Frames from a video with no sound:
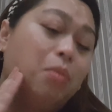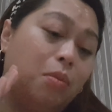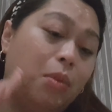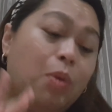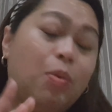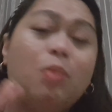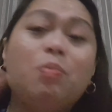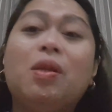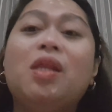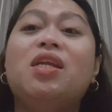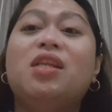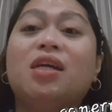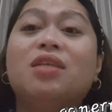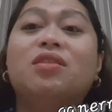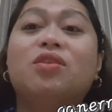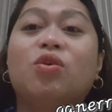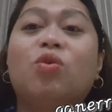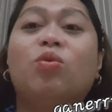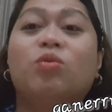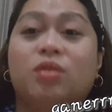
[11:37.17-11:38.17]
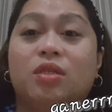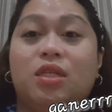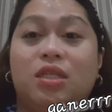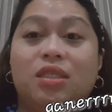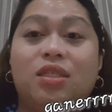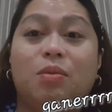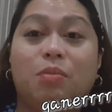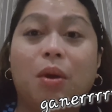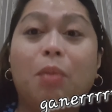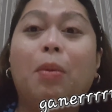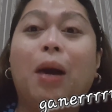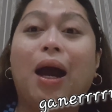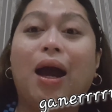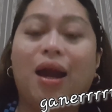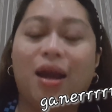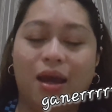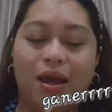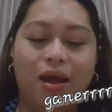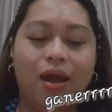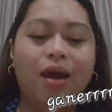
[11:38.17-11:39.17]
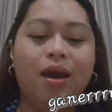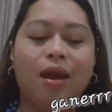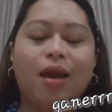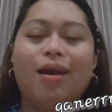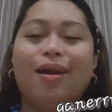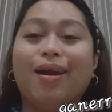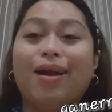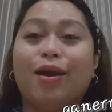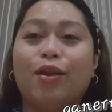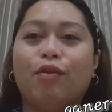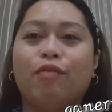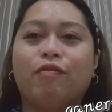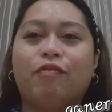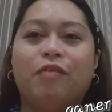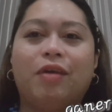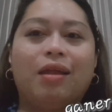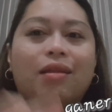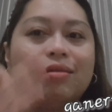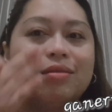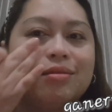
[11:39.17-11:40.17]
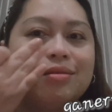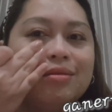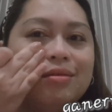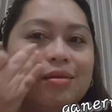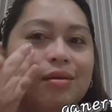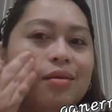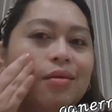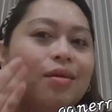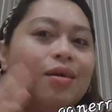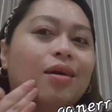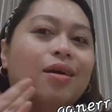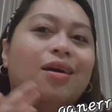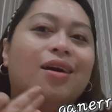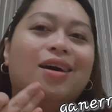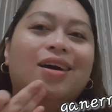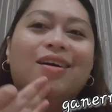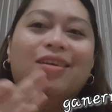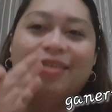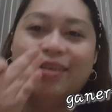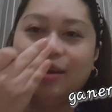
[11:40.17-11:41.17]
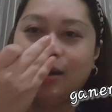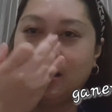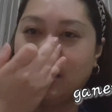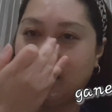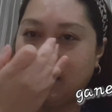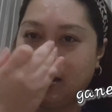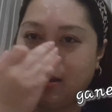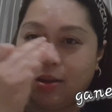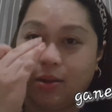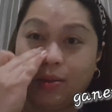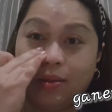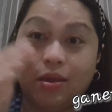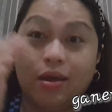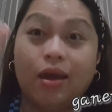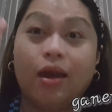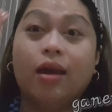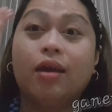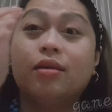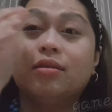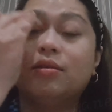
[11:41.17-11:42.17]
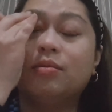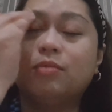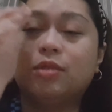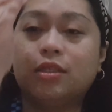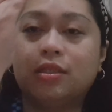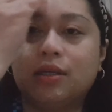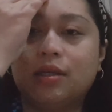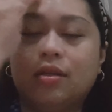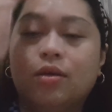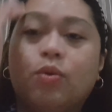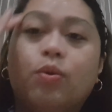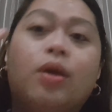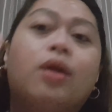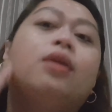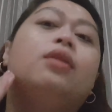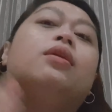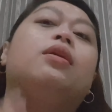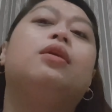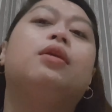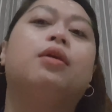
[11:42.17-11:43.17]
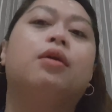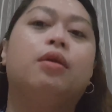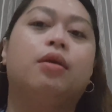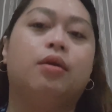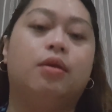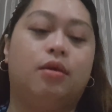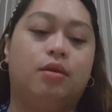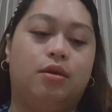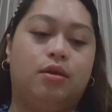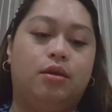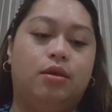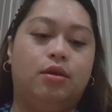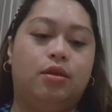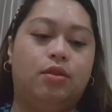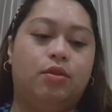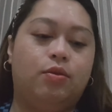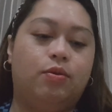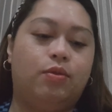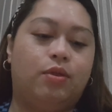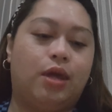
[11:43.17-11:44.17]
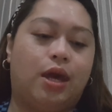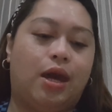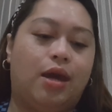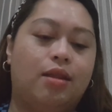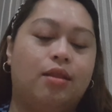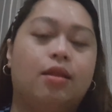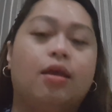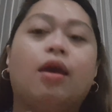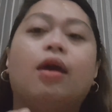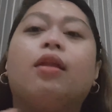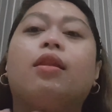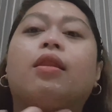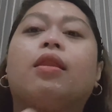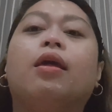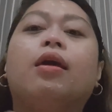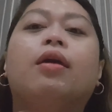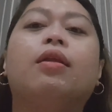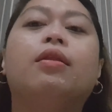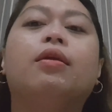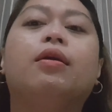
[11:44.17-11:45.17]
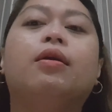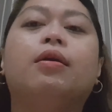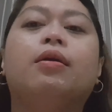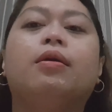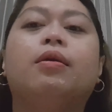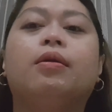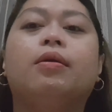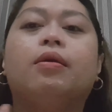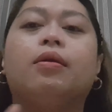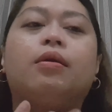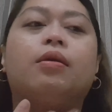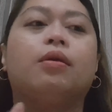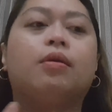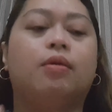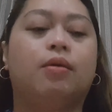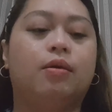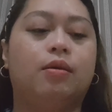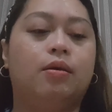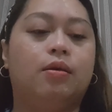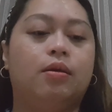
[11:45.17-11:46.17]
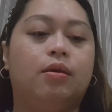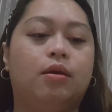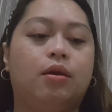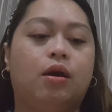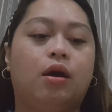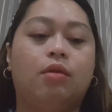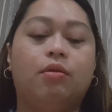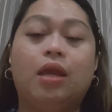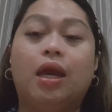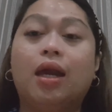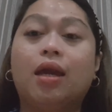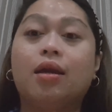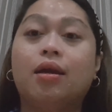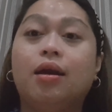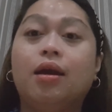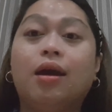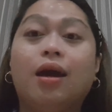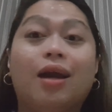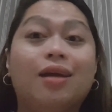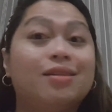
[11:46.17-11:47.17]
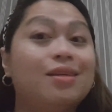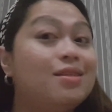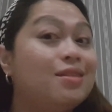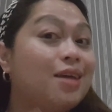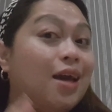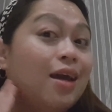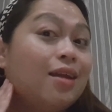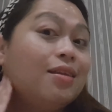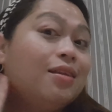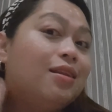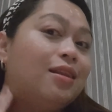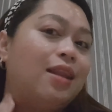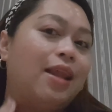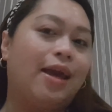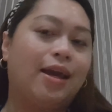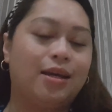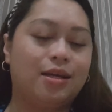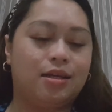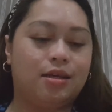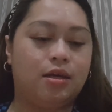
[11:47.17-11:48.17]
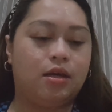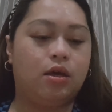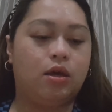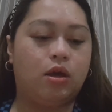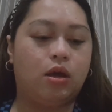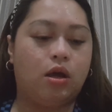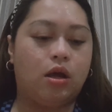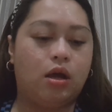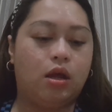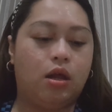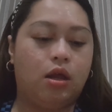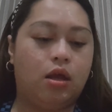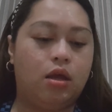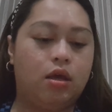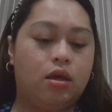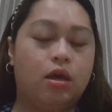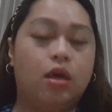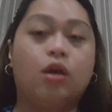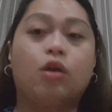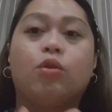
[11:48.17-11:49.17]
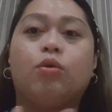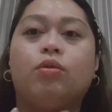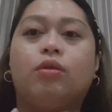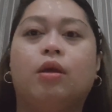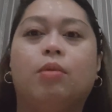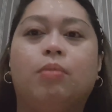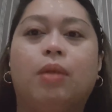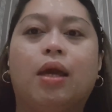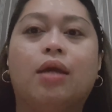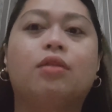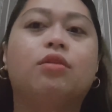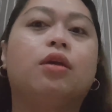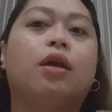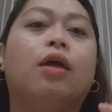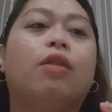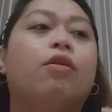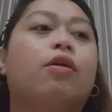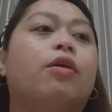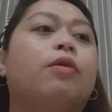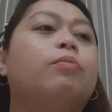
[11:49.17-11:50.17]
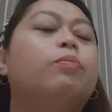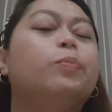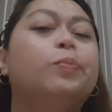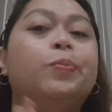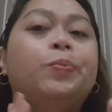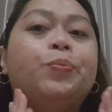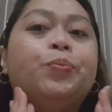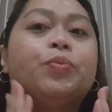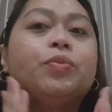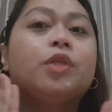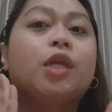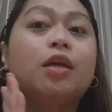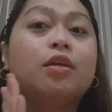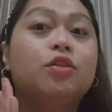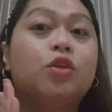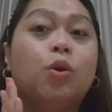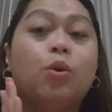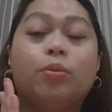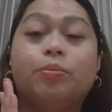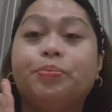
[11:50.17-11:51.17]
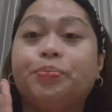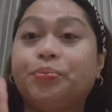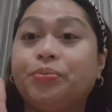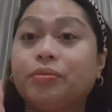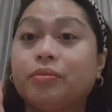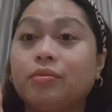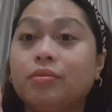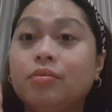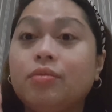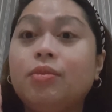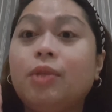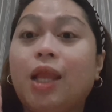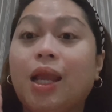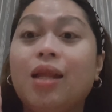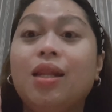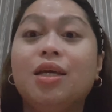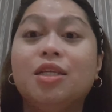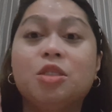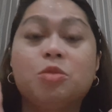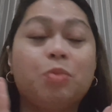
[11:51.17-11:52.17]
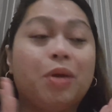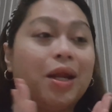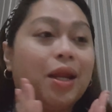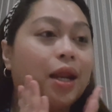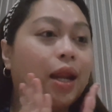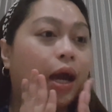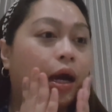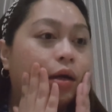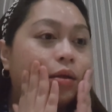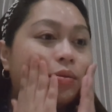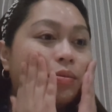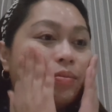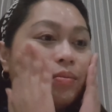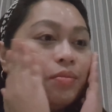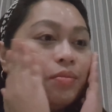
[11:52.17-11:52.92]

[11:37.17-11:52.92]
bibili mo sa grocery sa baba. Ang ganong feels. Okay, so I'm just gonna quickly do that, and then on neck, as I said, neck, include them neck together. So let's spread it out.